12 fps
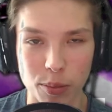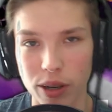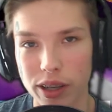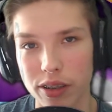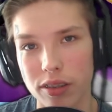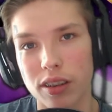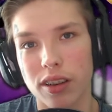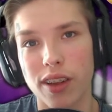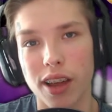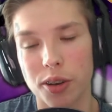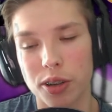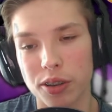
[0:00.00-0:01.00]
Sackboy in
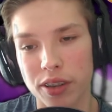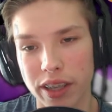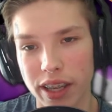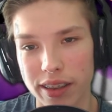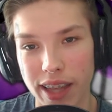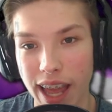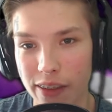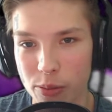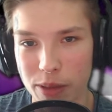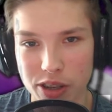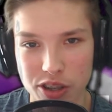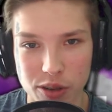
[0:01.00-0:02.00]
terms of how they're using it. They
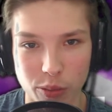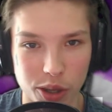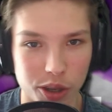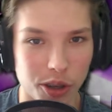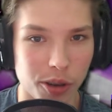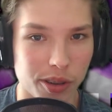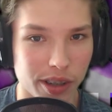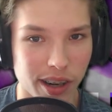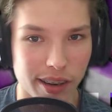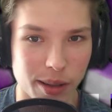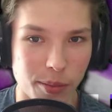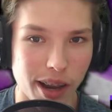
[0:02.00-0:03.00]
haven't mentioned whether
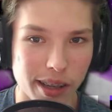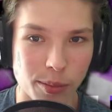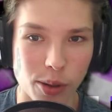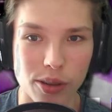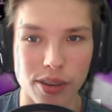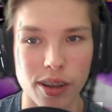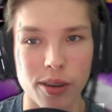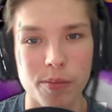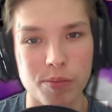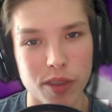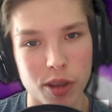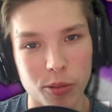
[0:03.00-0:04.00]
those are customizable,
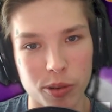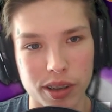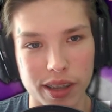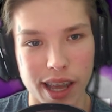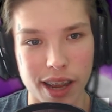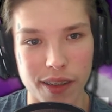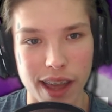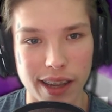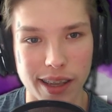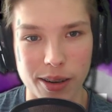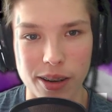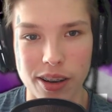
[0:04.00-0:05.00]
so we'll see
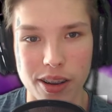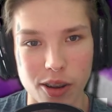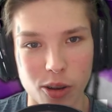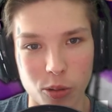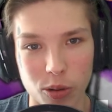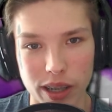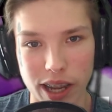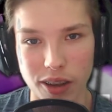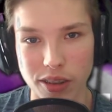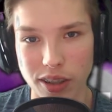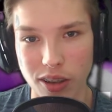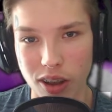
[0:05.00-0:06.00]
how that can
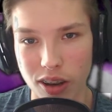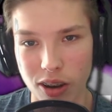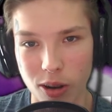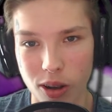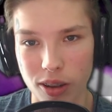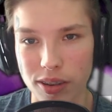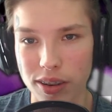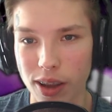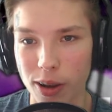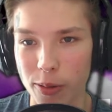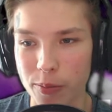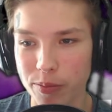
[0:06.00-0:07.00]
work out in the long
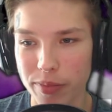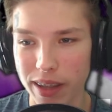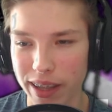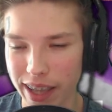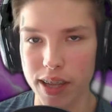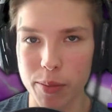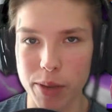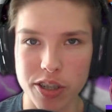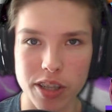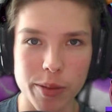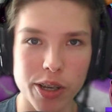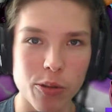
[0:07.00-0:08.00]
haul. So yeah, make sure to
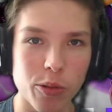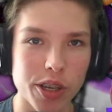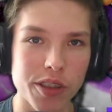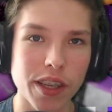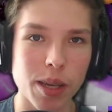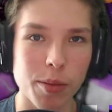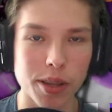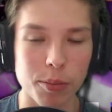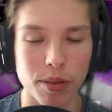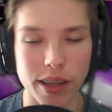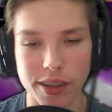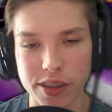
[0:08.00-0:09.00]
let me know what you think about the
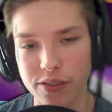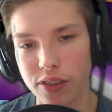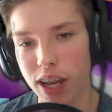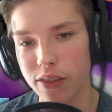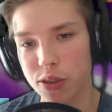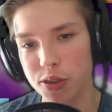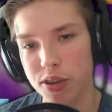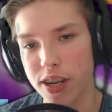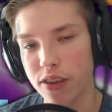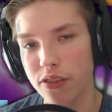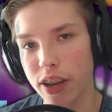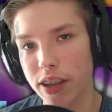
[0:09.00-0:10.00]
PlayStation 5 user
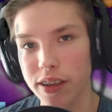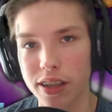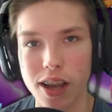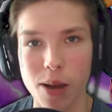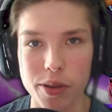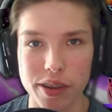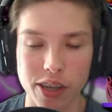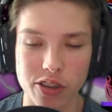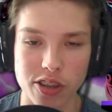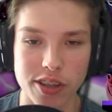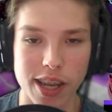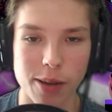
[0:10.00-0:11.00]
interface in the comment
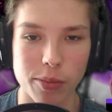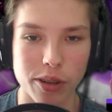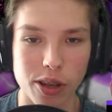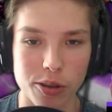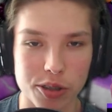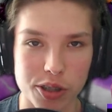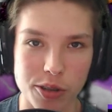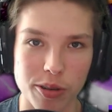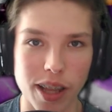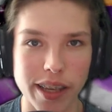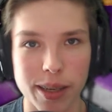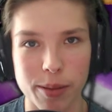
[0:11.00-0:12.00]
section down below. Do you
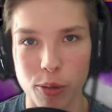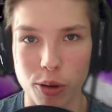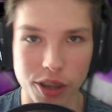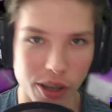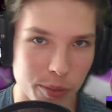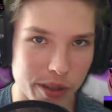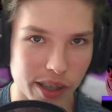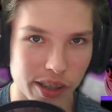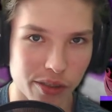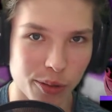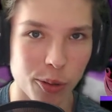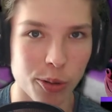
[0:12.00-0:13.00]
like it more than the
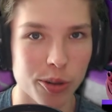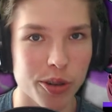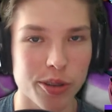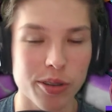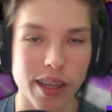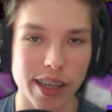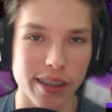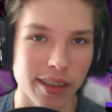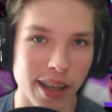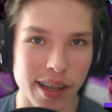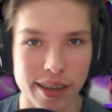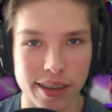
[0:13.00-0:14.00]
PS4? Do you like it
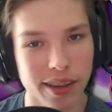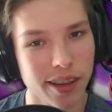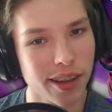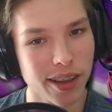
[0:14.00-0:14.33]
less?